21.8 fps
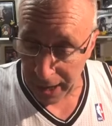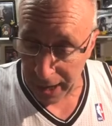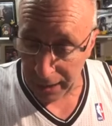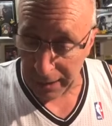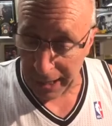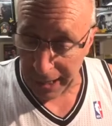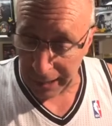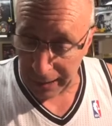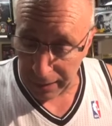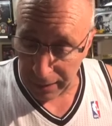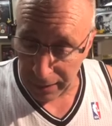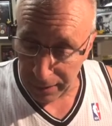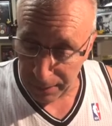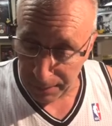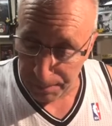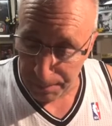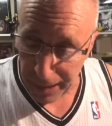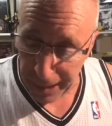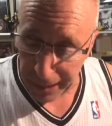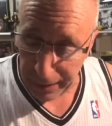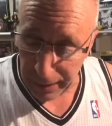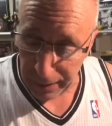I like
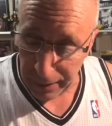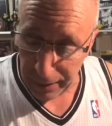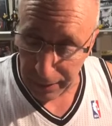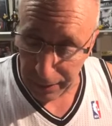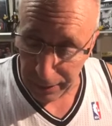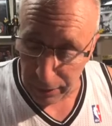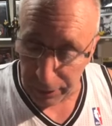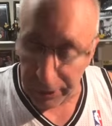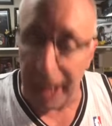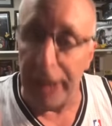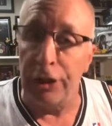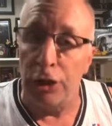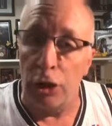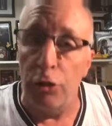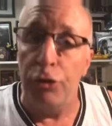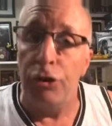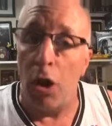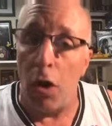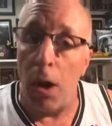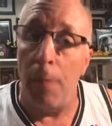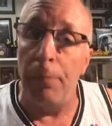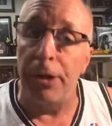making, you know, they do
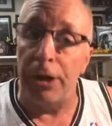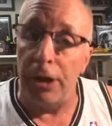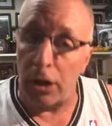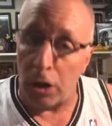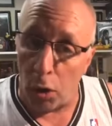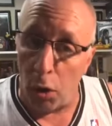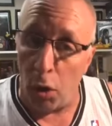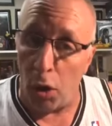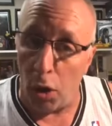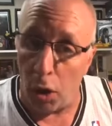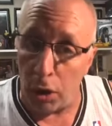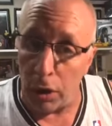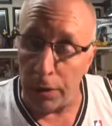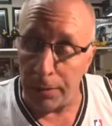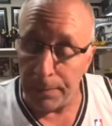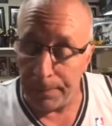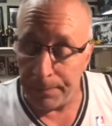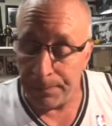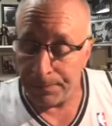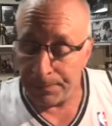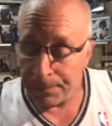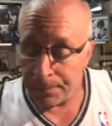know I'm going to call.
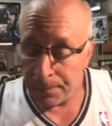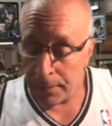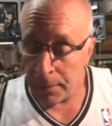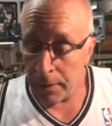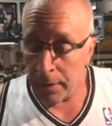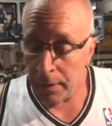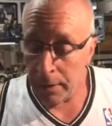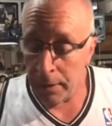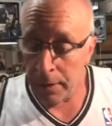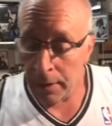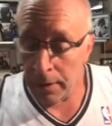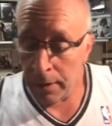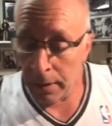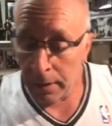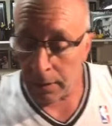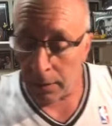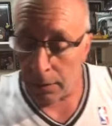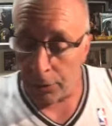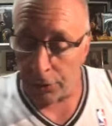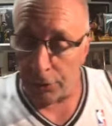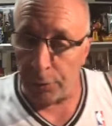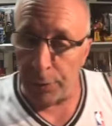
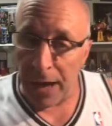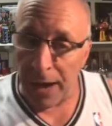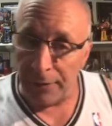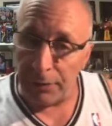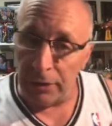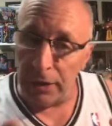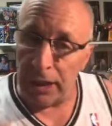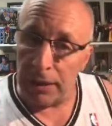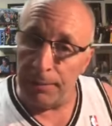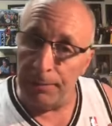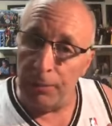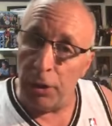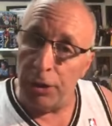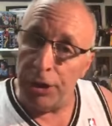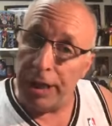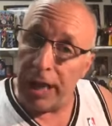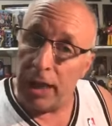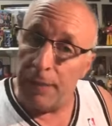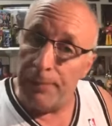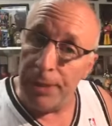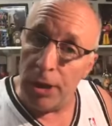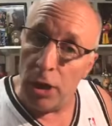Because we have to let them know you got
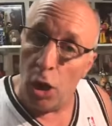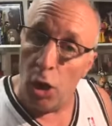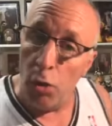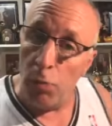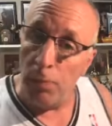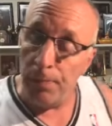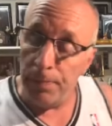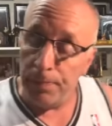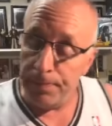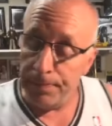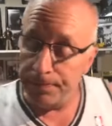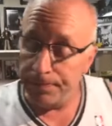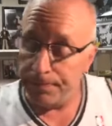to be home.